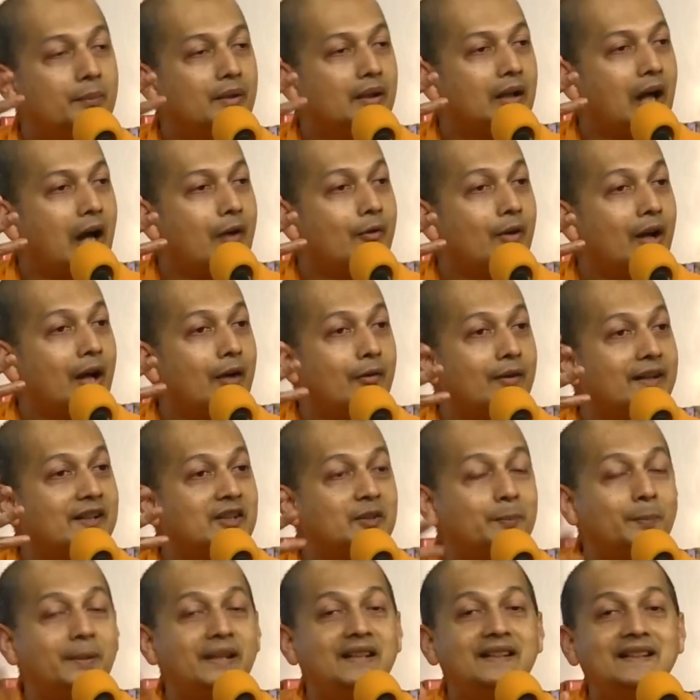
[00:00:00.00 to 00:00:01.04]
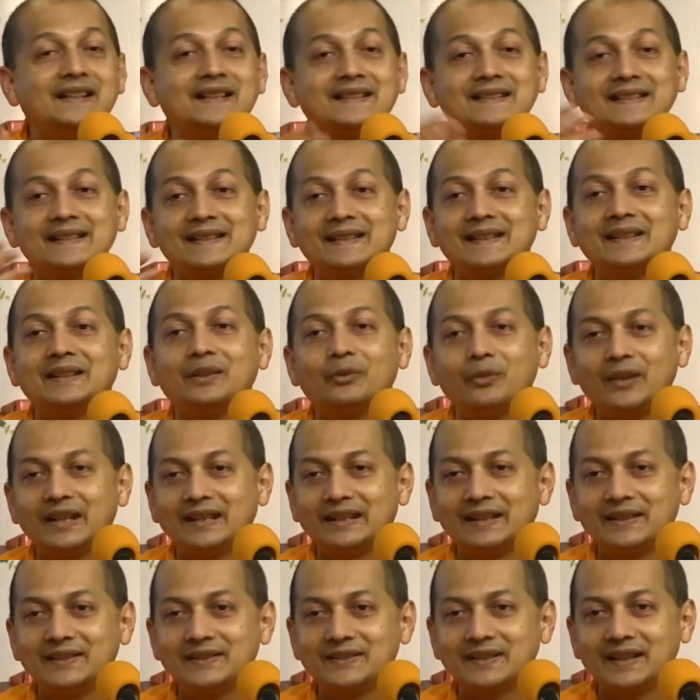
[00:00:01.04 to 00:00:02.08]
our experiences in the
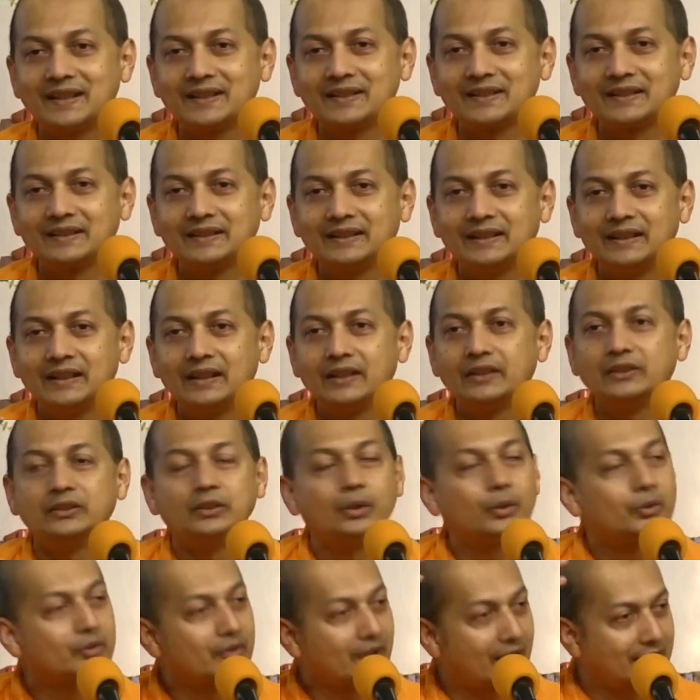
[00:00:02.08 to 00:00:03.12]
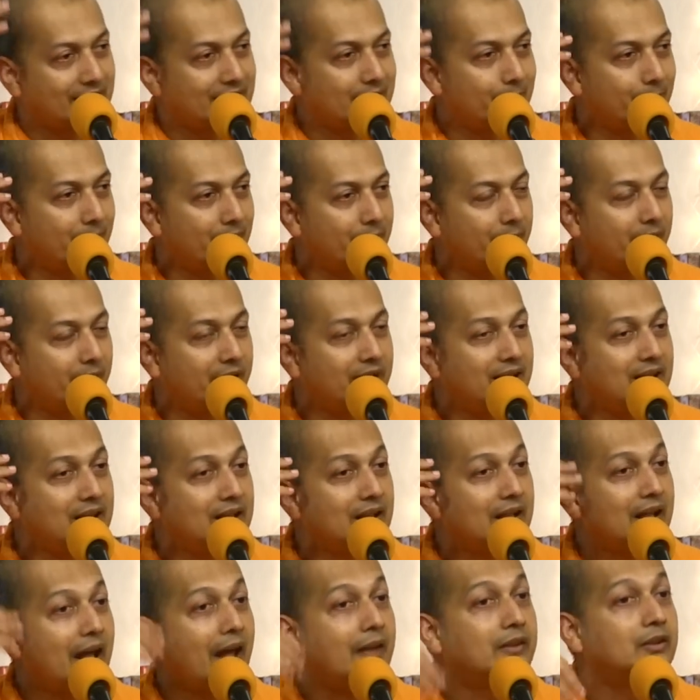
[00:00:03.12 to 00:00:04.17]
waking state. Those are in the memory
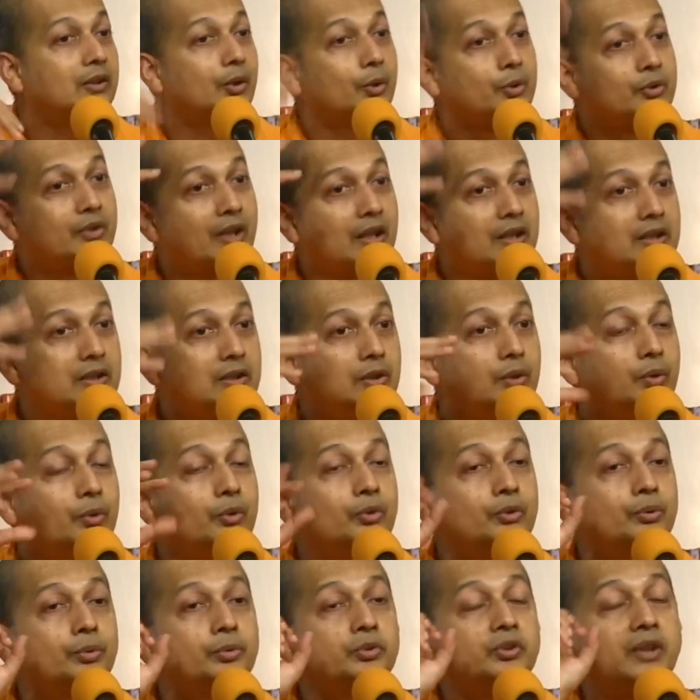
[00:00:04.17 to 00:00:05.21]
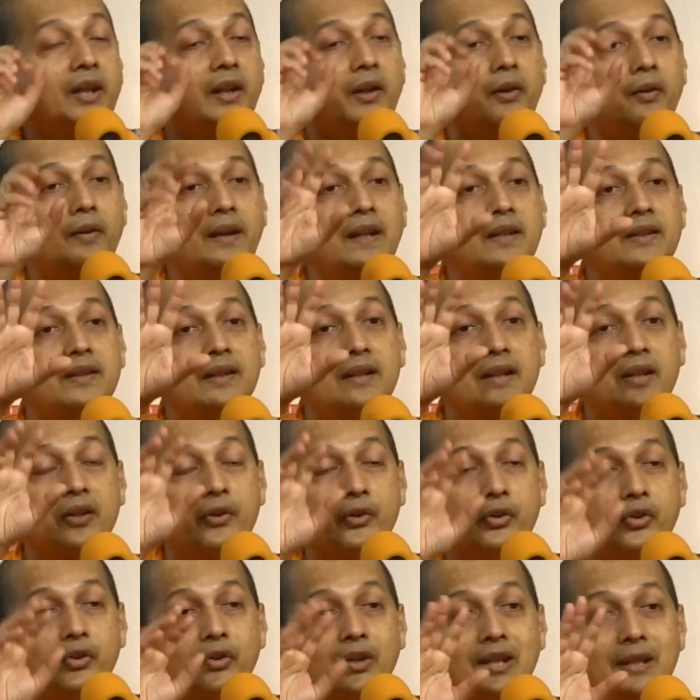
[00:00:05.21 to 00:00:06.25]
and those are used to generate
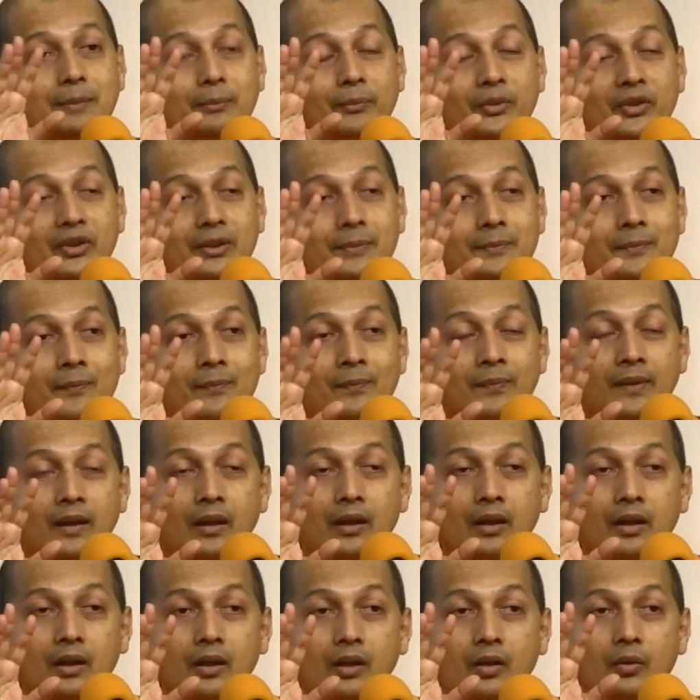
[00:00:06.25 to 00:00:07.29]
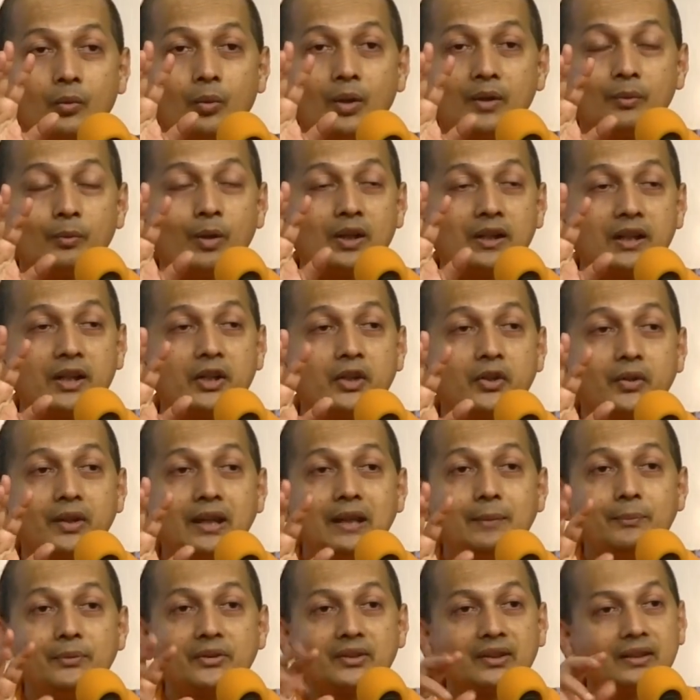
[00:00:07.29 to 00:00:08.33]
dreams. What are
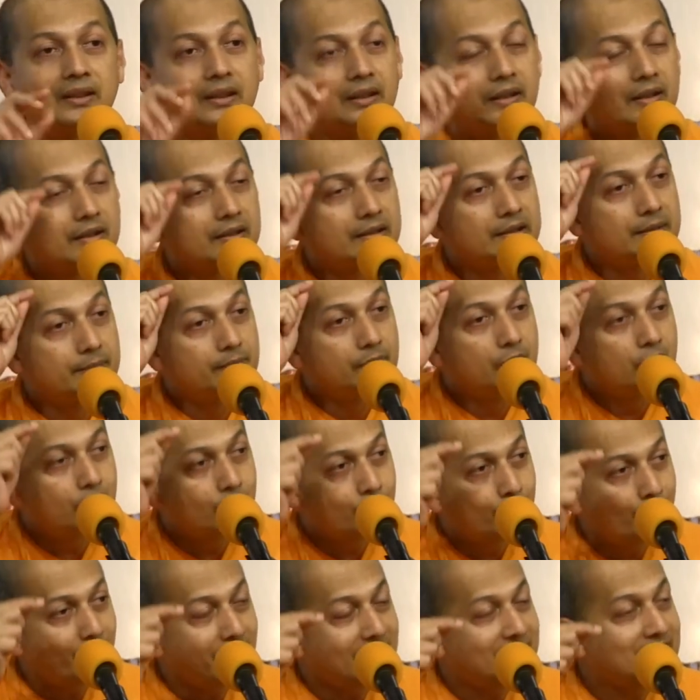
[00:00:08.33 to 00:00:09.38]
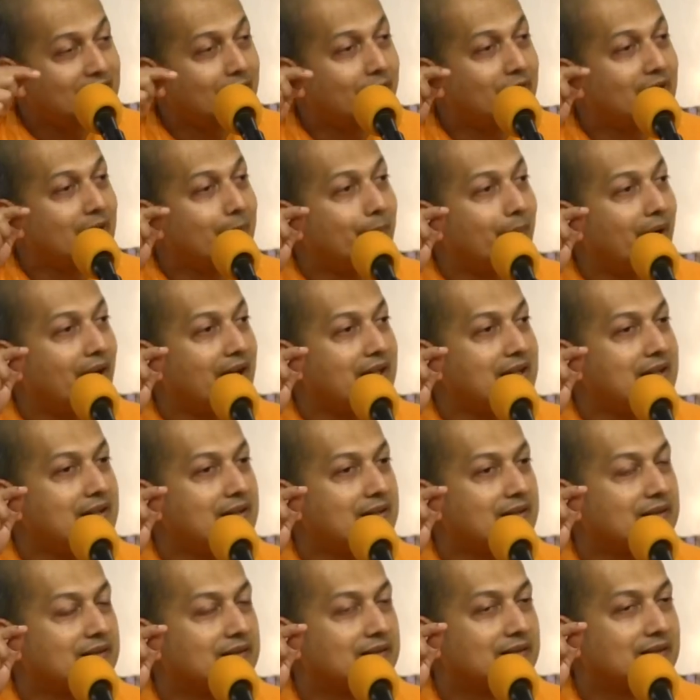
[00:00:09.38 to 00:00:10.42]
dreams? The movements of the
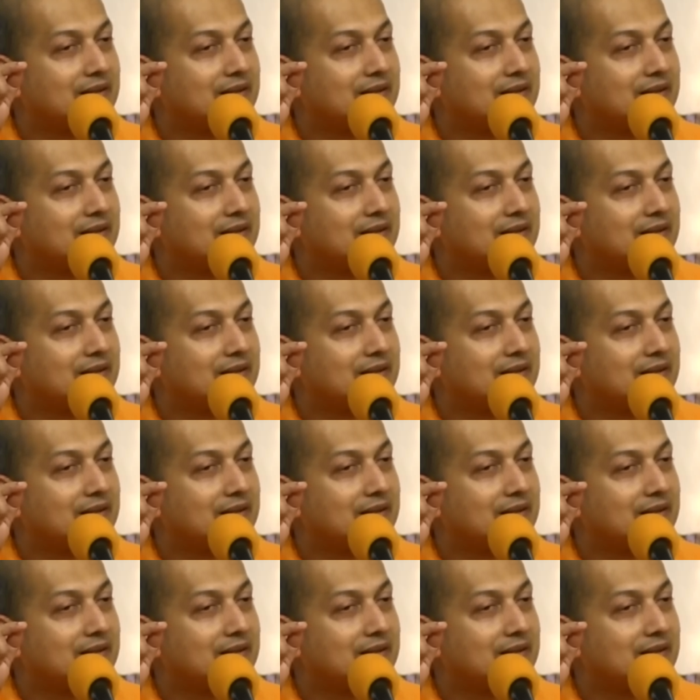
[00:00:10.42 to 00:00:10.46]
mind